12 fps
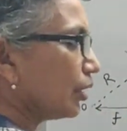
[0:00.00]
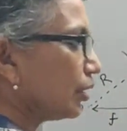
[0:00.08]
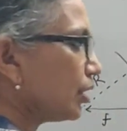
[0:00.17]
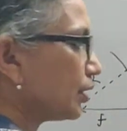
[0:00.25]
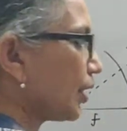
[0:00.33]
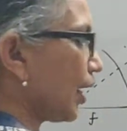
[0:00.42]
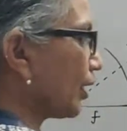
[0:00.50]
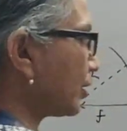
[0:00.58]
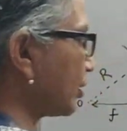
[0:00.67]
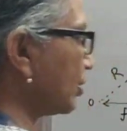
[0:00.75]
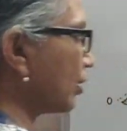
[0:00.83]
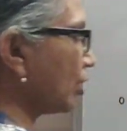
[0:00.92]
This
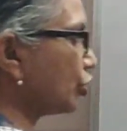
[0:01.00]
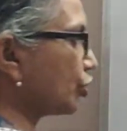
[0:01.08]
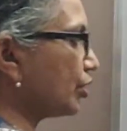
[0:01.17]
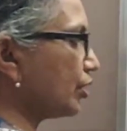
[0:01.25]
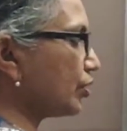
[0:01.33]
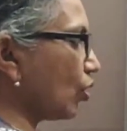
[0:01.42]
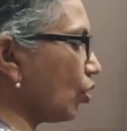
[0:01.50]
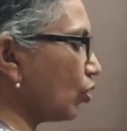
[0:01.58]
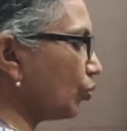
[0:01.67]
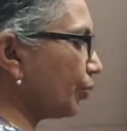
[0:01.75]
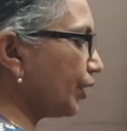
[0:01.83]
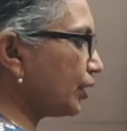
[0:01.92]
acceleration is
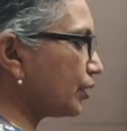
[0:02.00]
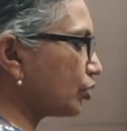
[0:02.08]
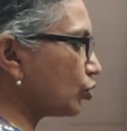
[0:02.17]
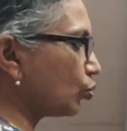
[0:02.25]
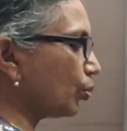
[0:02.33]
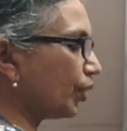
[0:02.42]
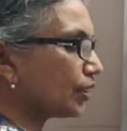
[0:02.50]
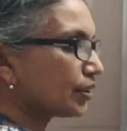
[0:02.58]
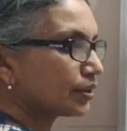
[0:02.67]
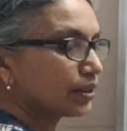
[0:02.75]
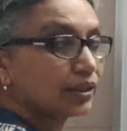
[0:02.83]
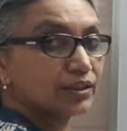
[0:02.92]
always
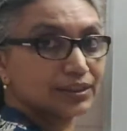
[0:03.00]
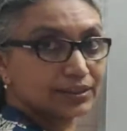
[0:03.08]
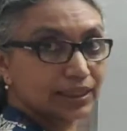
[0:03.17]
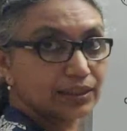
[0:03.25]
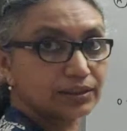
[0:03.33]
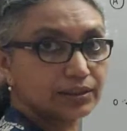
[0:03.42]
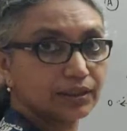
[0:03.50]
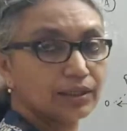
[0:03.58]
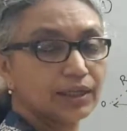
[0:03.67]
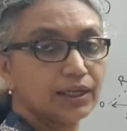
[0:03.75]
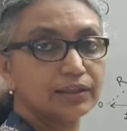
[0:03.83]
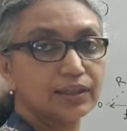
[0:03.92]
towards the
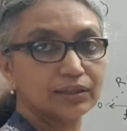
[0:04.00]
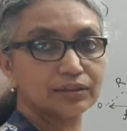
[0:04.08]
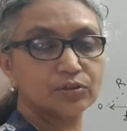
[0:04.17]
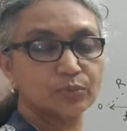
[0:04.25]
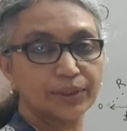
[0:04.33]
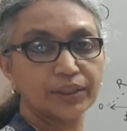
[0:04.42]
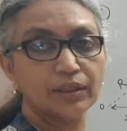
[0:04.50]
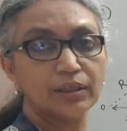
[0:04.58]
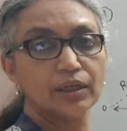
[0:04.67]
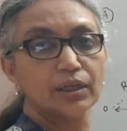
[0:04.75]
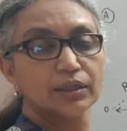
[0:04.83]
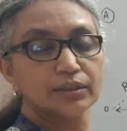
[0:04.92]
center, and that is
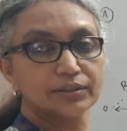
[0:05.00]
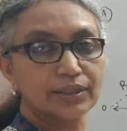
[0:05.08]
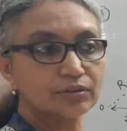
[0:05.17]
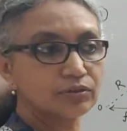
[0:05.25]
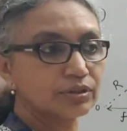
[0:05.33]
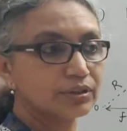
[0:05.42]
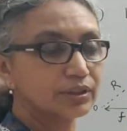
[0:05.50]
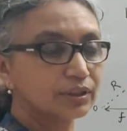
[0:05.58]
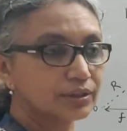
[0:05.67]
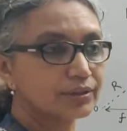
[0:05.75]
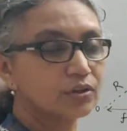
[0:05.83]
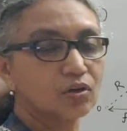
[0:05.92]
why
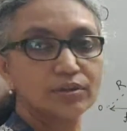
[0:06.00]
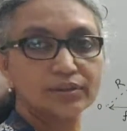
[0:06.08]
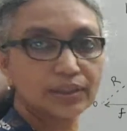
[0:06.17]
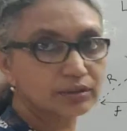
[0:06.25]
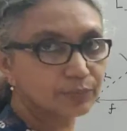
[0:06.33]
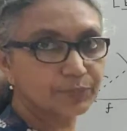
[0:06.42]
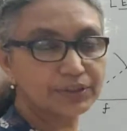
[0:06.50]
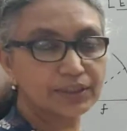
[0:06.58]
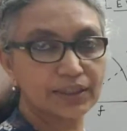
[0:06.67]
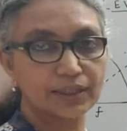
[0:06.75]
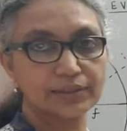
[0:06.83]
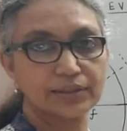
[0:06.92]
it is called
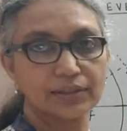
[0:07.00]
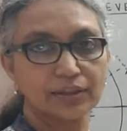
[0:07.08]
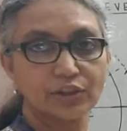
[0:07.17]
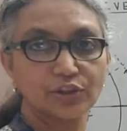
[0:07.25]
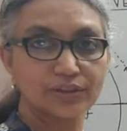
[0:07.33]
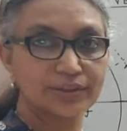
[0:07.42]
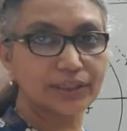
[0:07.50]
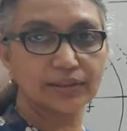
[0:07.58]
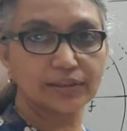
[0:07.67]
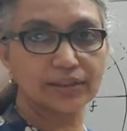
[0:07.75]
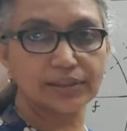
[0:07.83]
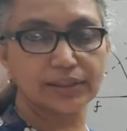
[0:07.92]
centripetal acceleration,
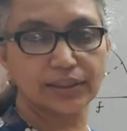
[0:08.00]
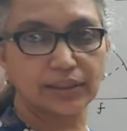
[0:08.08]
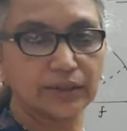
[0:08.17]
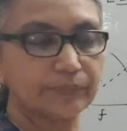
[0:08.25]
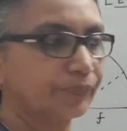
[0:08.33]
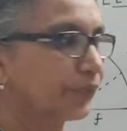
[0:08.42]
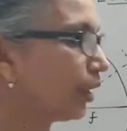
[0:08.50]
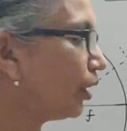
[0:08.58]
center seeking.